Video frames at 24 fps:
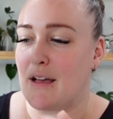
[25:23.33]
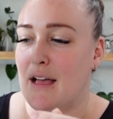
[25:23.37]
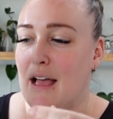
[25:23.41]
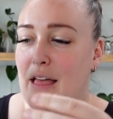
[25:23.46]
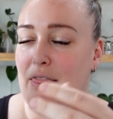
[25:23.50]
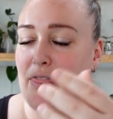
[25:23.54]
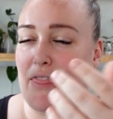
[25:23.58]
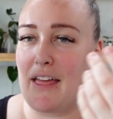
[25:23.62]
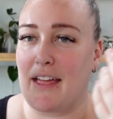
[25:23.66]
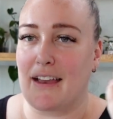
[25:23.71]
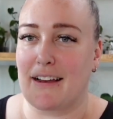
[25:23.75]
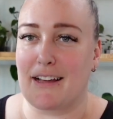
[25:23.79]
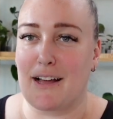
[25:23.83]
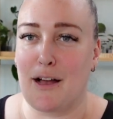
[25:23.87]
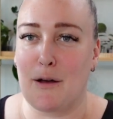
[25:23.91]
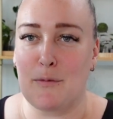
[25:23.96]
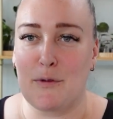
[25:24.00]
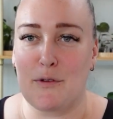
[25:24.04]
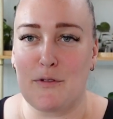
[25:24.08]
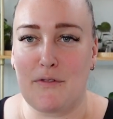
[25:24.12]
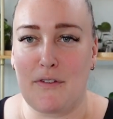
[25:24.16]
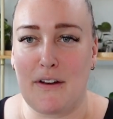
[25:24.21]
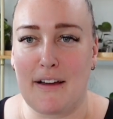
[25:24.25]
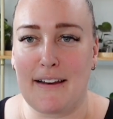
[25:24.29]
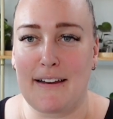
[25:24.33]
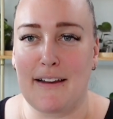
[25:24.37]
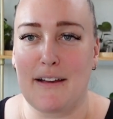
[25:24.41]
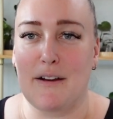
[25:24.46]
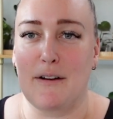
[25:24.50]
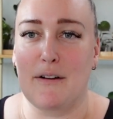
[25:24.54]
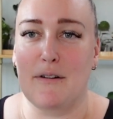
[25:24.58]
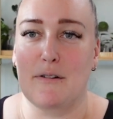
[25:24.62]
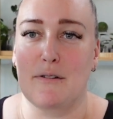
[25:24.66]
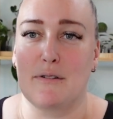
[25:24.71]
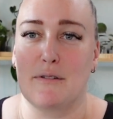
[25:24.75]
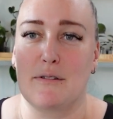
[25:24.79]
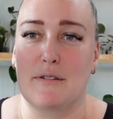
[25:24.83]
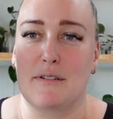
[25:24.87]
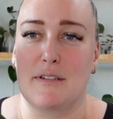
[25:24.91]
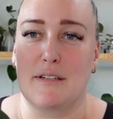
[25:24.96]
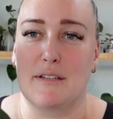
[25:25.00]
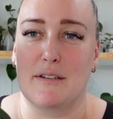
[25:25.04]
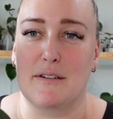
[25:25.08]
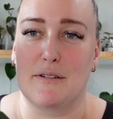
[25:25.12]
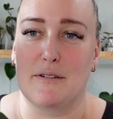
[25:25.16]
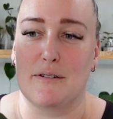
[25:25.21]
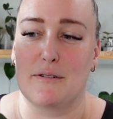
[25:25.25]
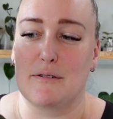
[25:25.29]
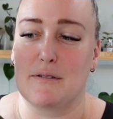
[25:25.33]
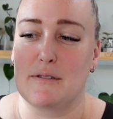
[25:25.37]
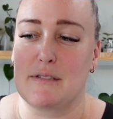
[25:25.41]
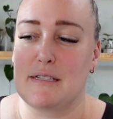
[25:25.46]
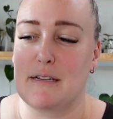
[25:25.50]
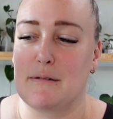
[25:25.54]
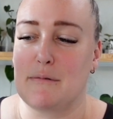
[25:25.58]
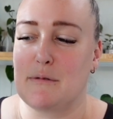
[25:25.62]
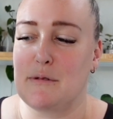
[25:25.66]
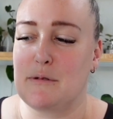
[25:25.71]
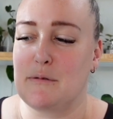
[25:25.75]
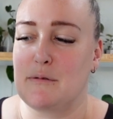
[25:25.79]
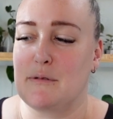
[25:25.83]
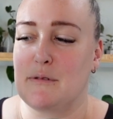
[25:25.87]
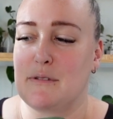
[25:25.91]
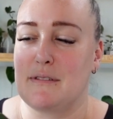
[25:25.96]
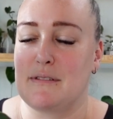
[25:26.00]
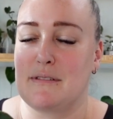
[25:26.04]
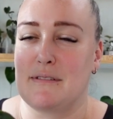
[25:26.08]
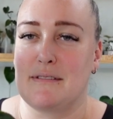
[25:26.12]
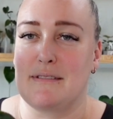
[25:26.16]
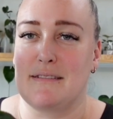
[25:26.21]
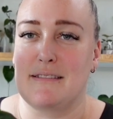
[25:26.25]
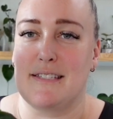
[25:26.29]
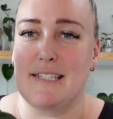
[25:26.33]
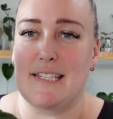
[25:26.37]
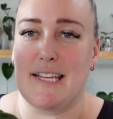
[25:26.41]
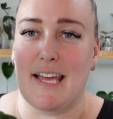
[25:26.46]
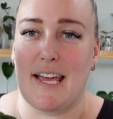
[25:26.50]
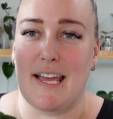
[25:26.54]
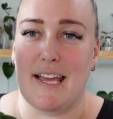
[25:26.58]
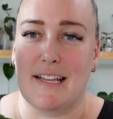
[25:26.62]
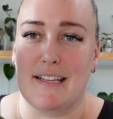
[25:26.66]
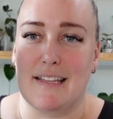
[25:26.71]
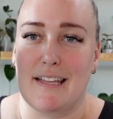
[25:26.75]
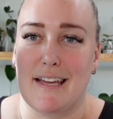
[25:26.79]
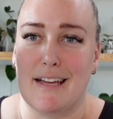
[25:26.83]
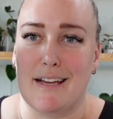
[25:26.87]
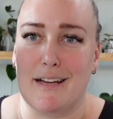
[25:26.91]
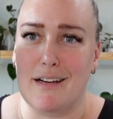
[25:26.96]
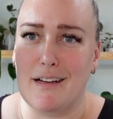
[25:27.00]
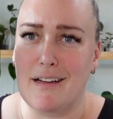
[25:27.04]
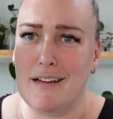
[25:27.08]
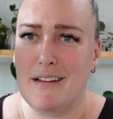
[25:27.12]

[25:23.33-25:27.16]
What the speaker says: and then come to find out, you know, someone saying like,